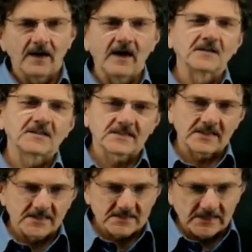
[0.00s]
are just
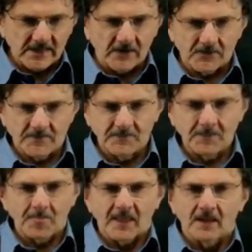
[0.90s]
cancelled out.
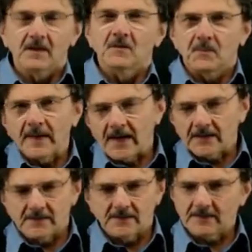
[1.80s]

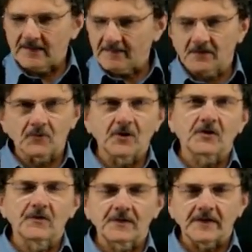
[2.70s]
But it doesn't work
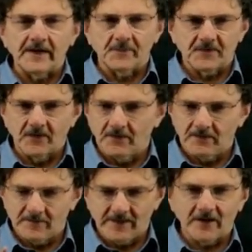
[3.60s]
all the time.
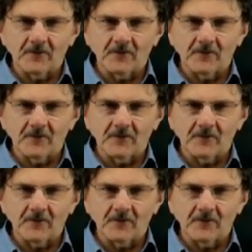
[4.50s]
So when I